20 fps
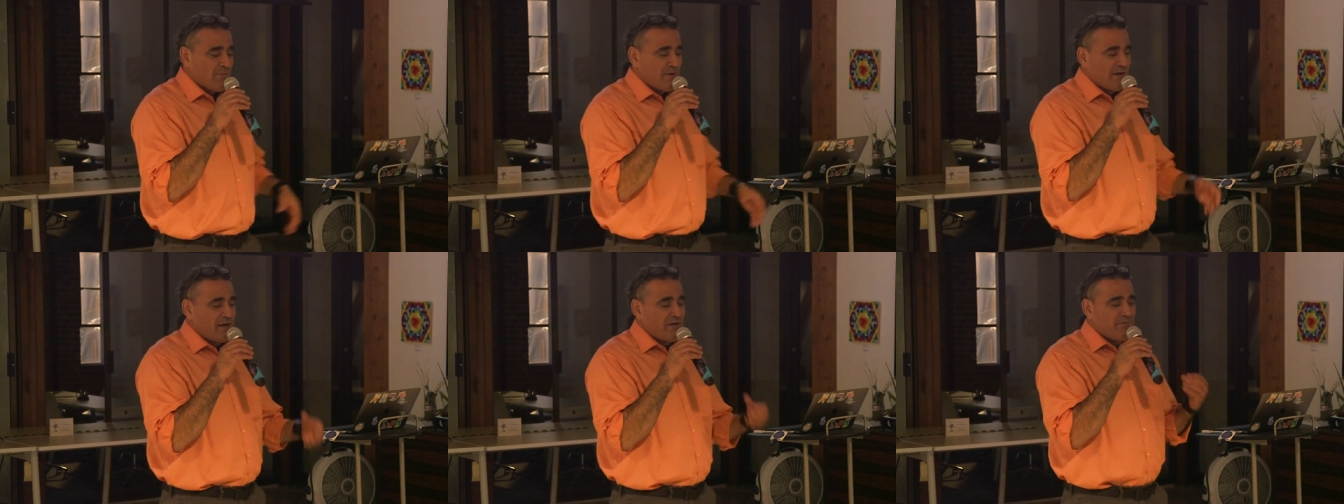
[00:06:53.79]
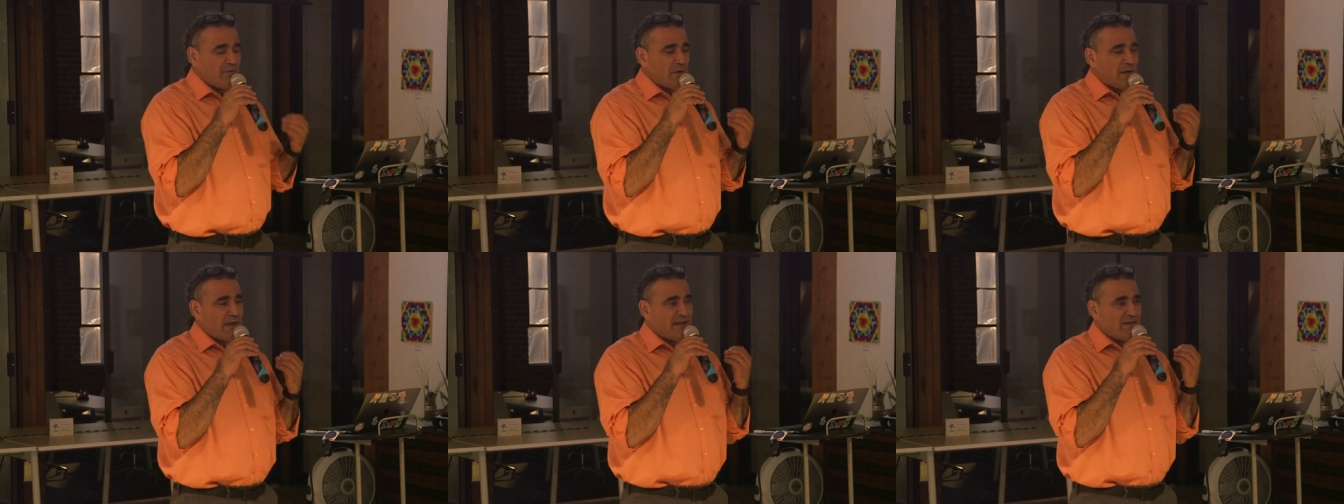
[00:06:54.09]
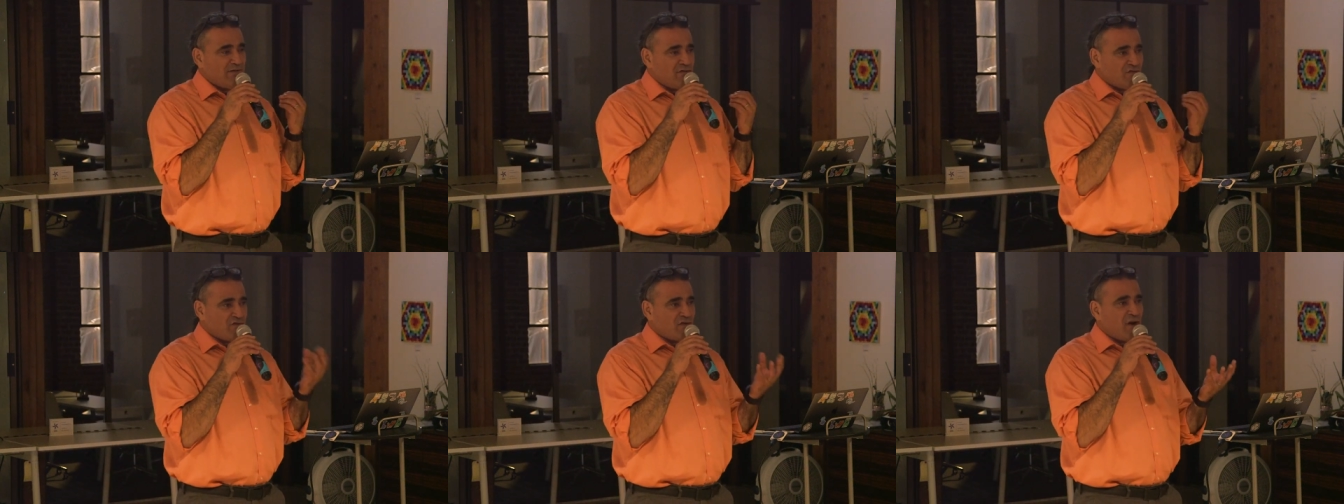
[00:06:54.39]
but if we
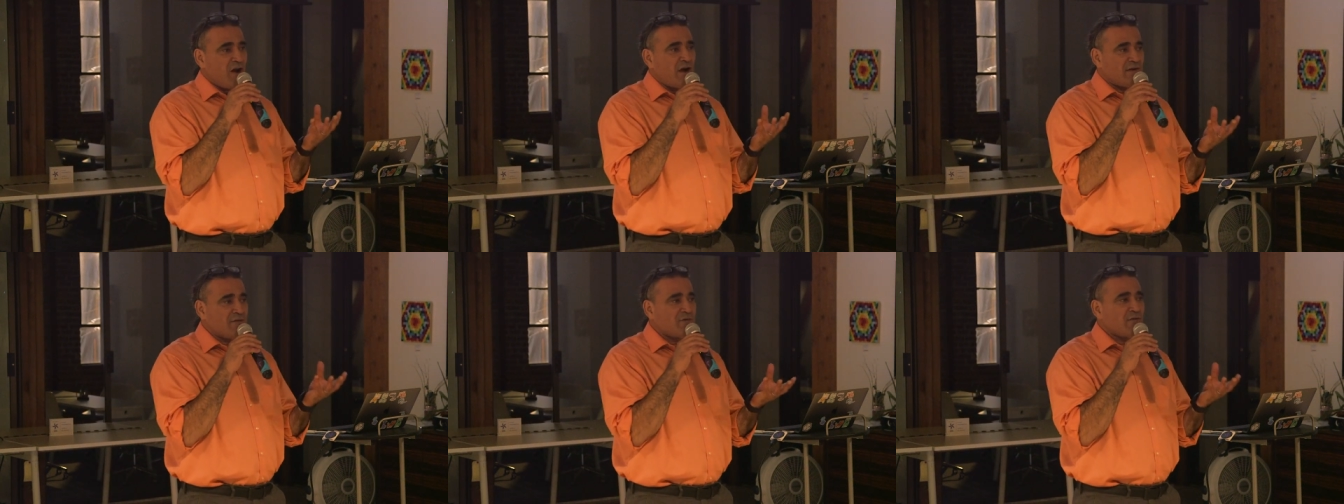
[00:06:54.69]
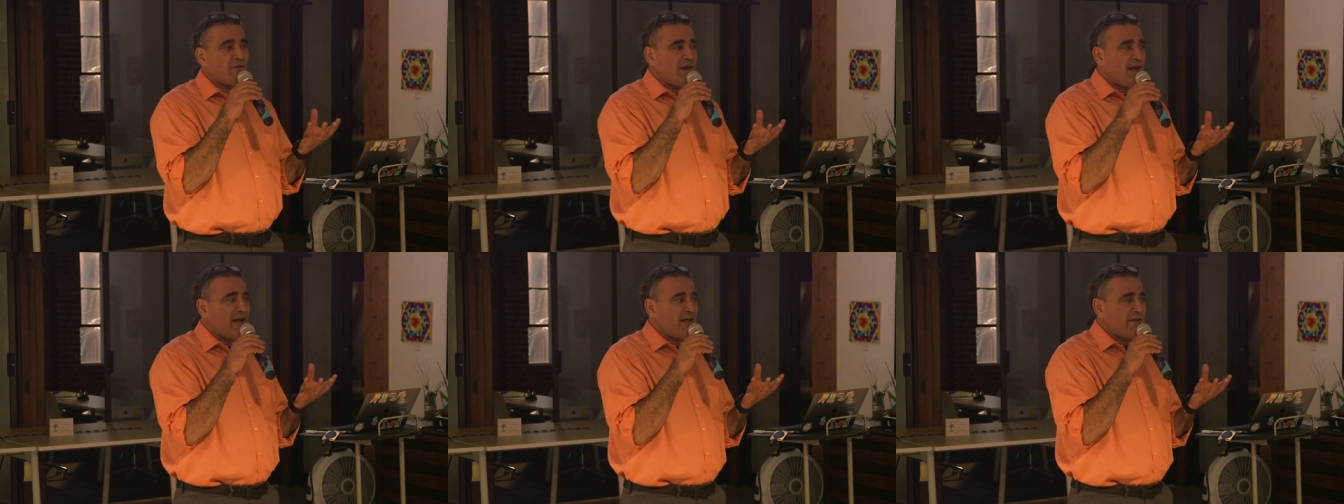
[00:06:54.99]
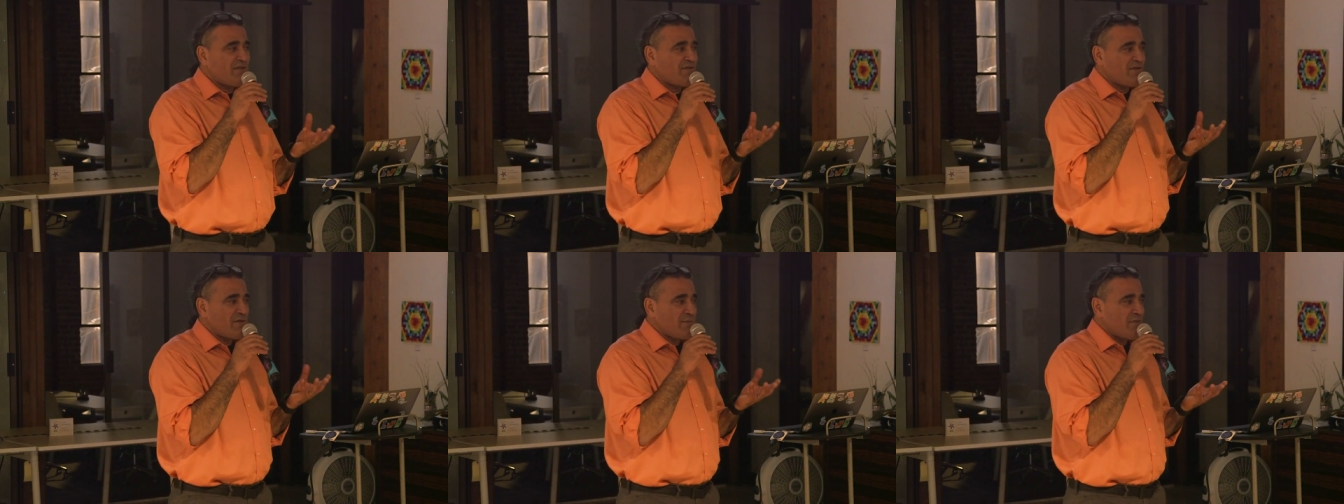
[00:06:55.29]
can
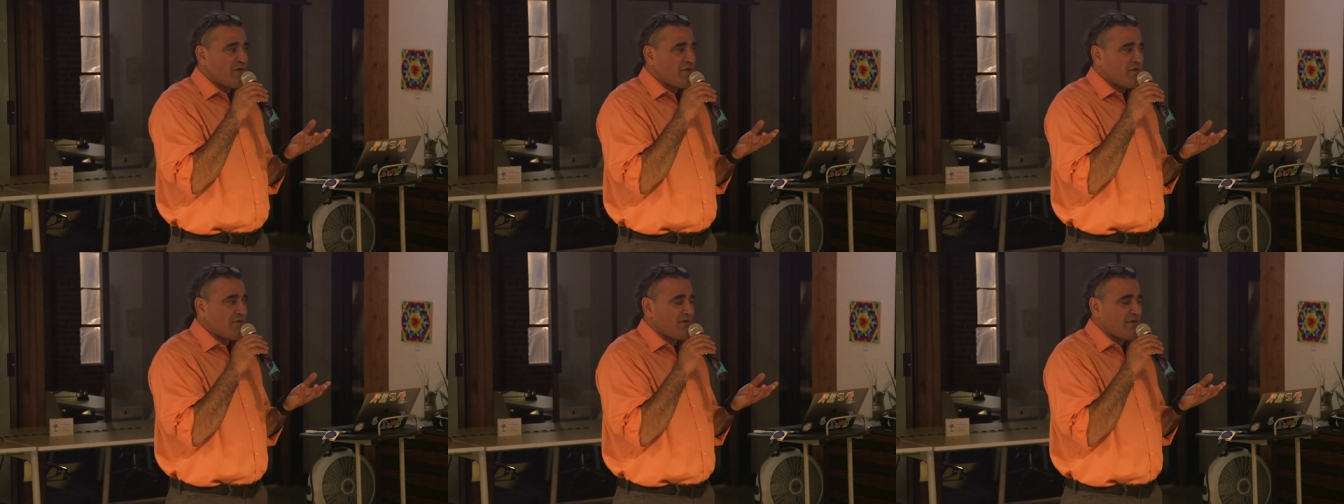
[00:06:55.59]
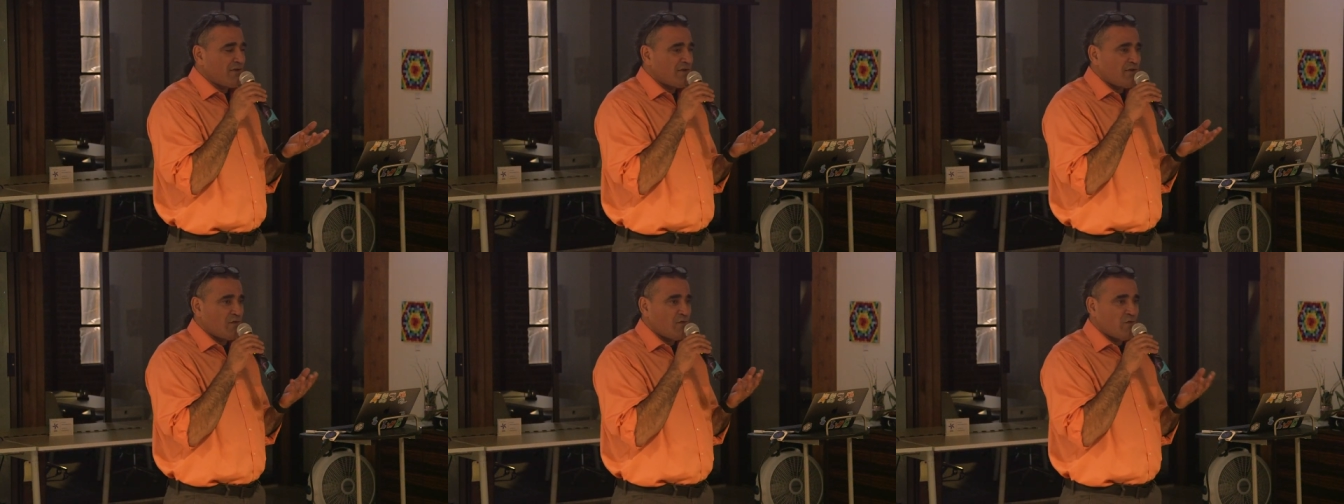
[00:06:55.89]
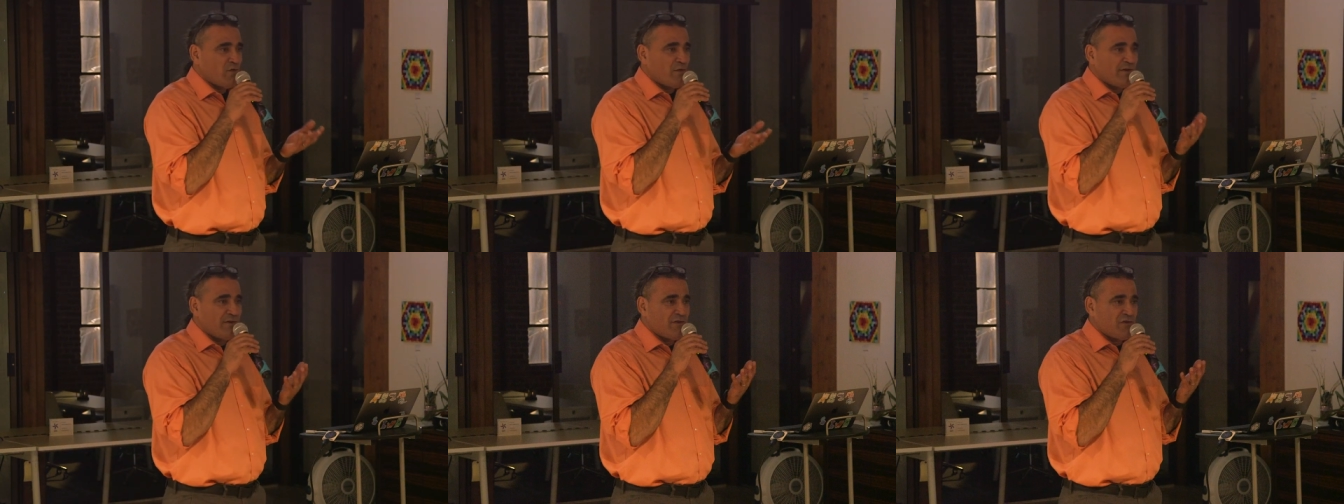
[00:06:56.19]
genreize the music
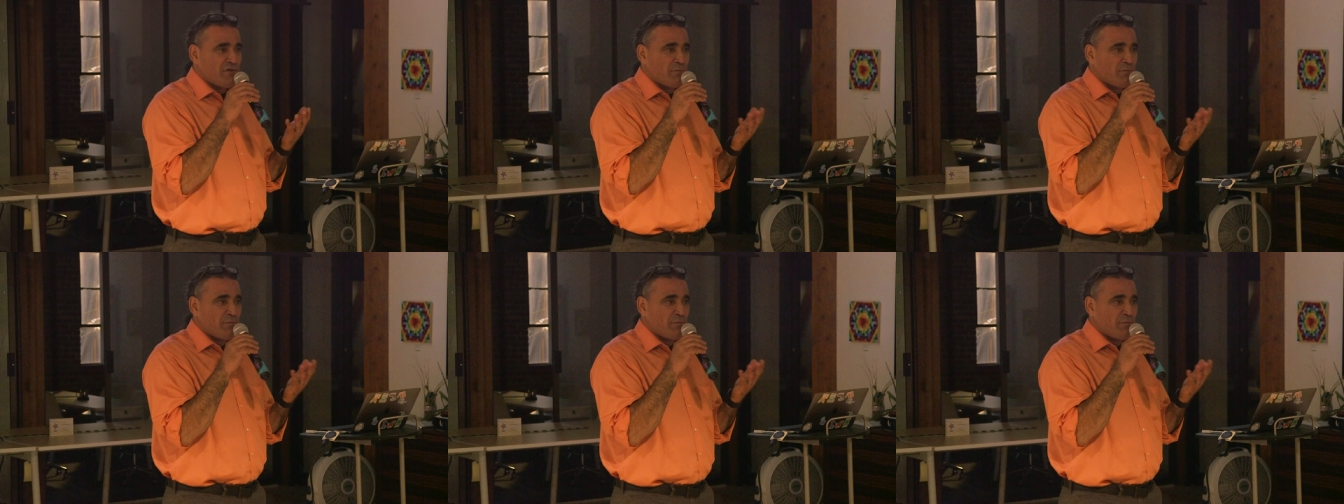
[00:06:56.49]
according